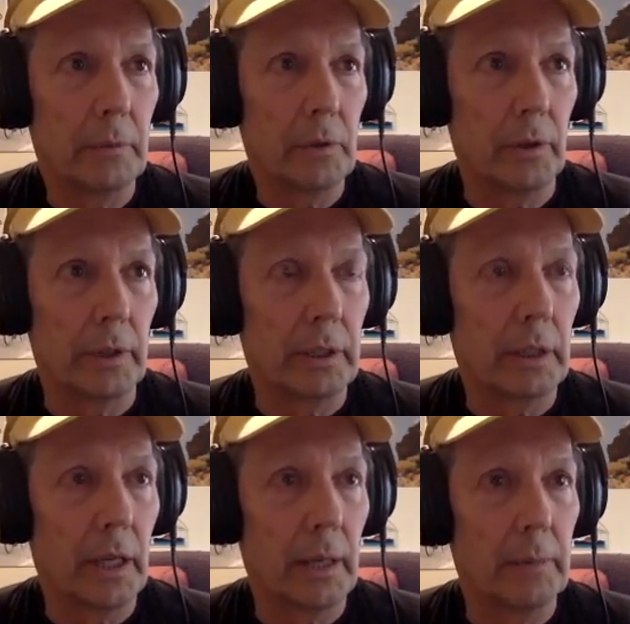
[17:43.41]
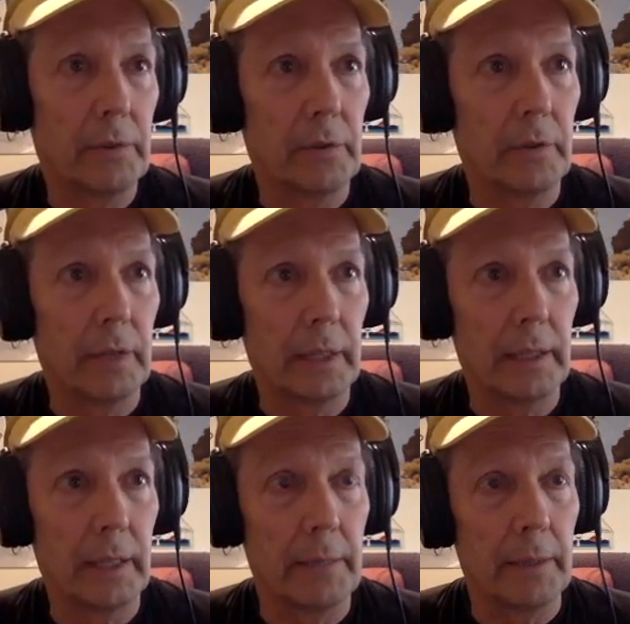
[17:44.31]
Took it in Ibis and they
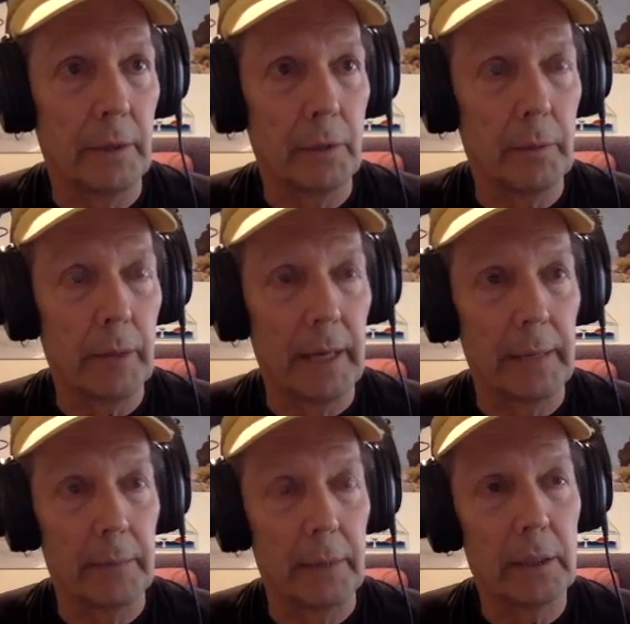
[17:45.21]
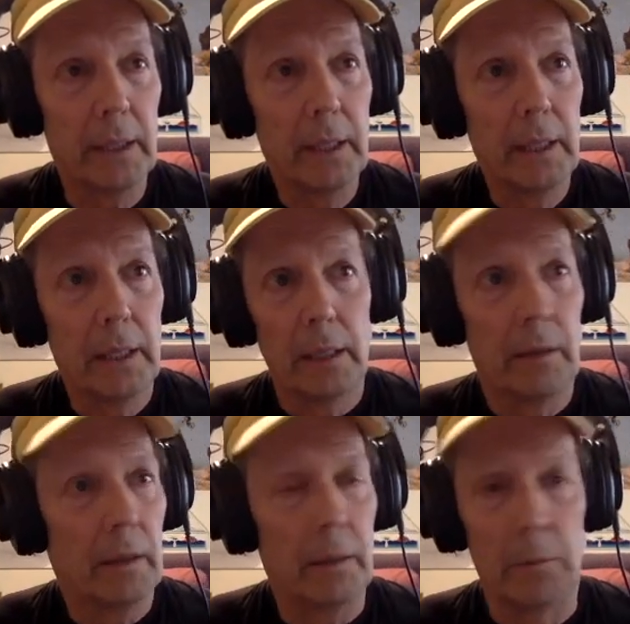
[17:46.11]
gave me a new bike. But
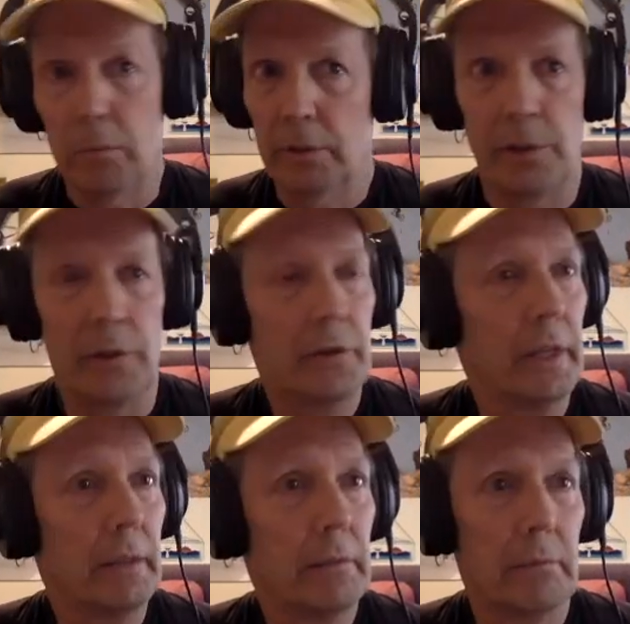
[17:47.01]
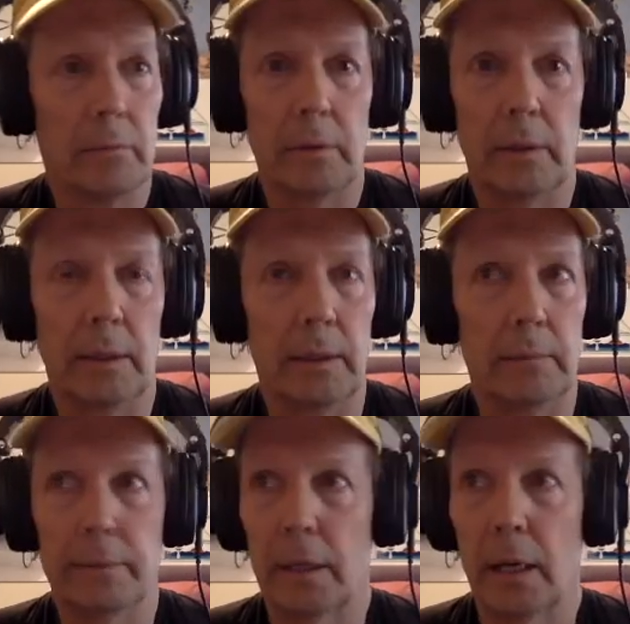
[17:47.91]
since then,
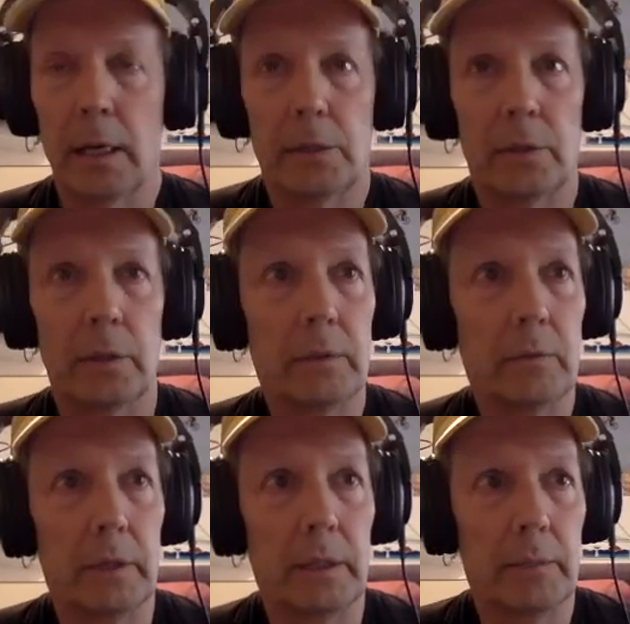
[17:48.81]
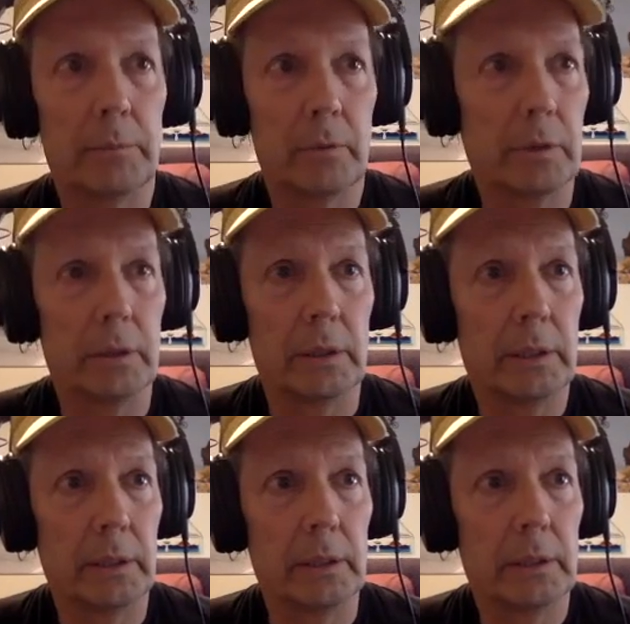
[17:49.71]
gosh, I don't think I've broken
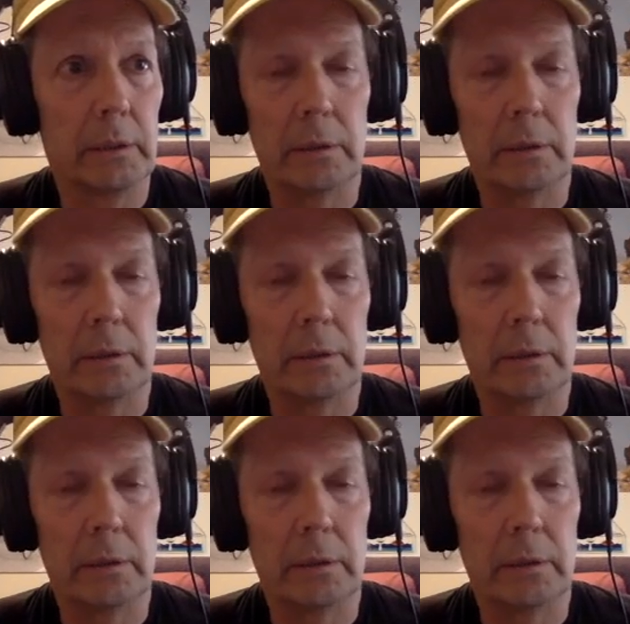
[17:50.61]
anything.